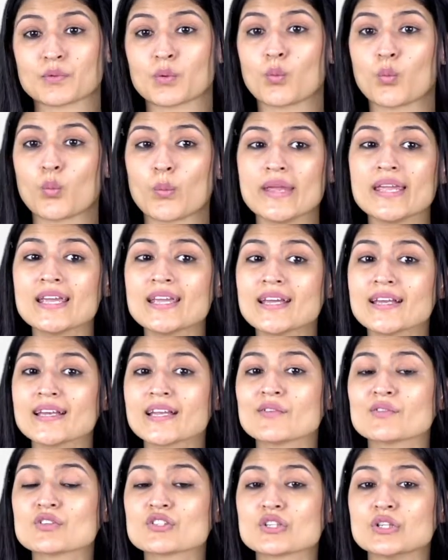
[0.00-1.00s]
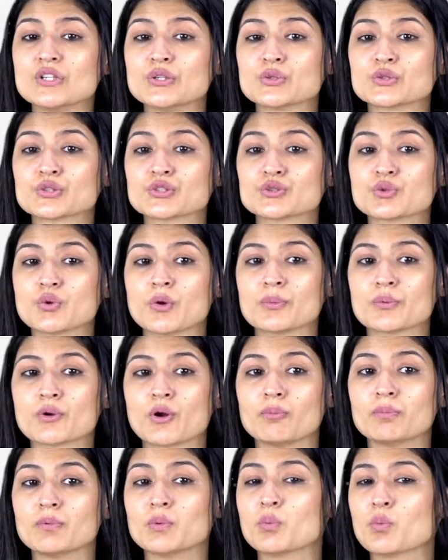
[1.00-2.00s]
We can give a solution to a
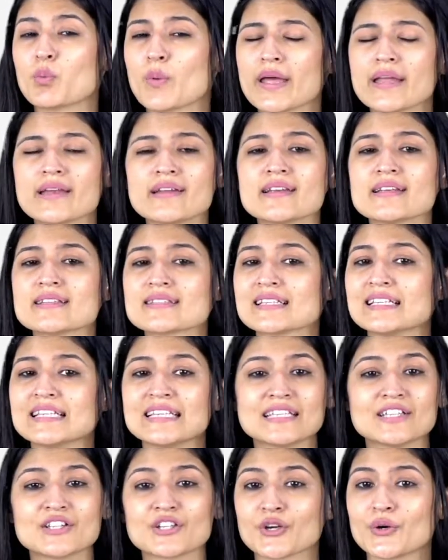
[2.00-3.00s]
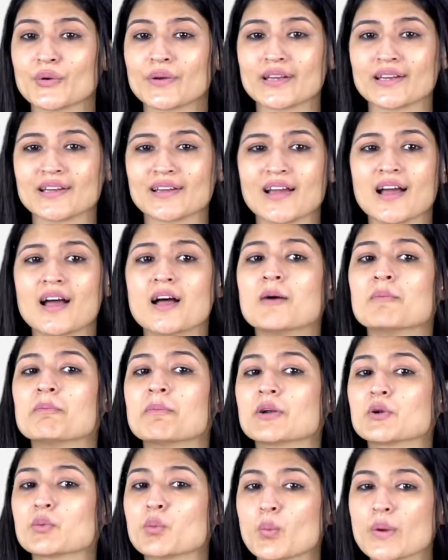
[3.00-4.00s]
problem very easily in theory,
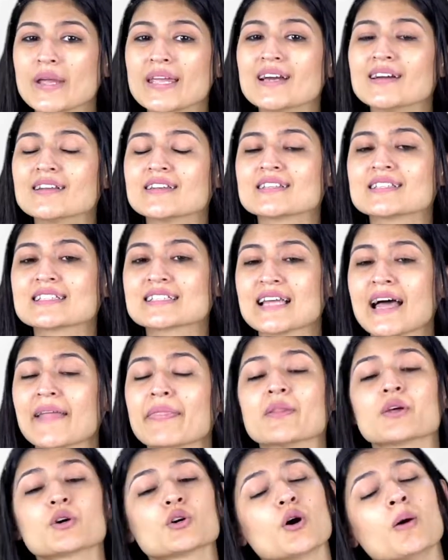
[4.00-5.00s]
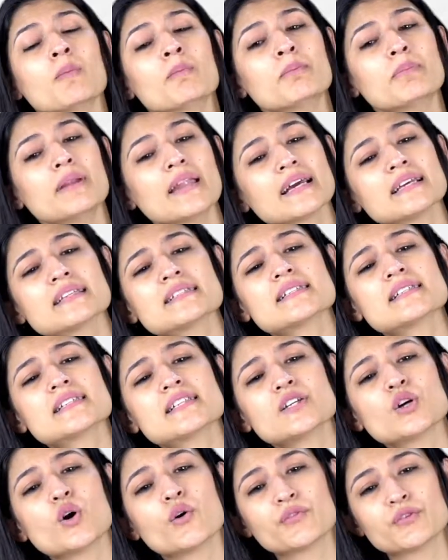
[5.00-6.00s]
but we understand the
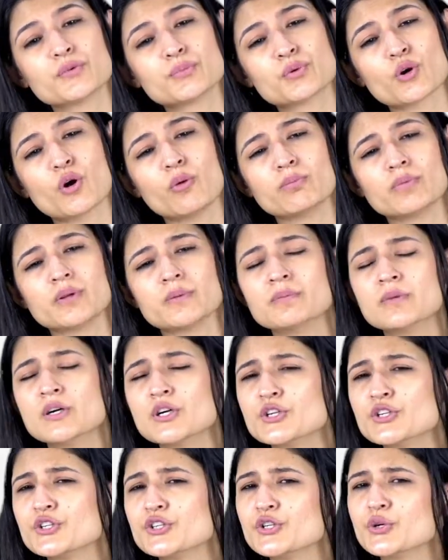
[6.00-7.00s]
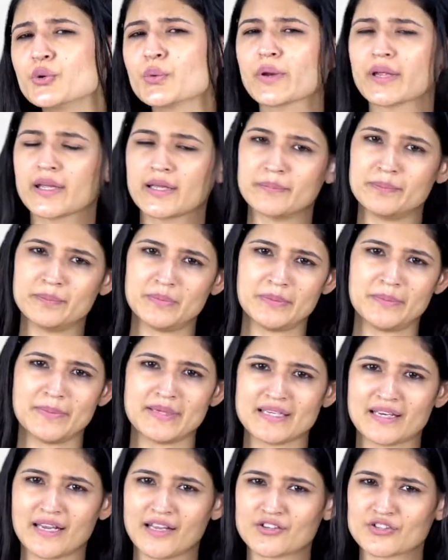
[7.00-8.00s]
complexity of the problem during
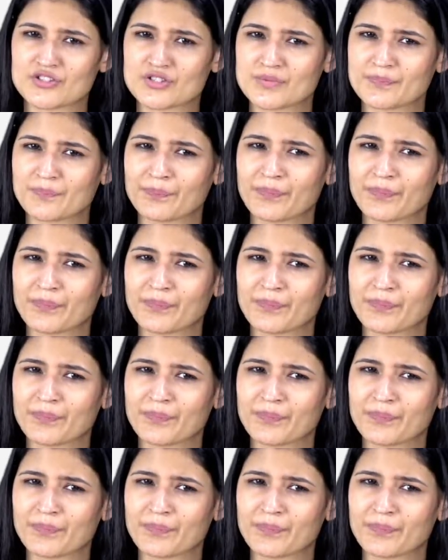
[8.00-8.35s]
implementation.